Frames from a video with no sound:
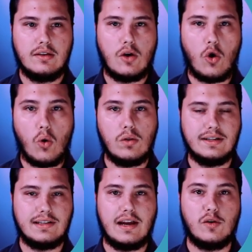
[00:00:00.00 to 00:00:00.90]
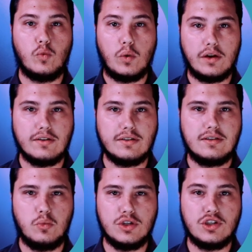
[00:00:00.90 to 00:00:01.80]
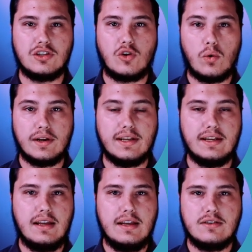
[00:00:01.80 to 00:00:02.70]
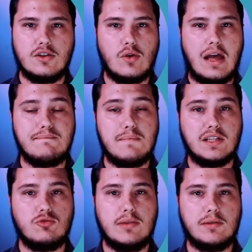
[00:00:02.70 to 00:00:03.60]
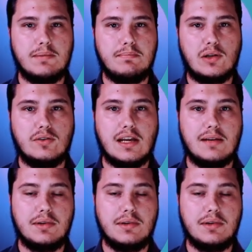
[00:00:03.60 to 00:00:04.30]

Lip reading: whole entire words, which is chording. So you'll have muscle memory built up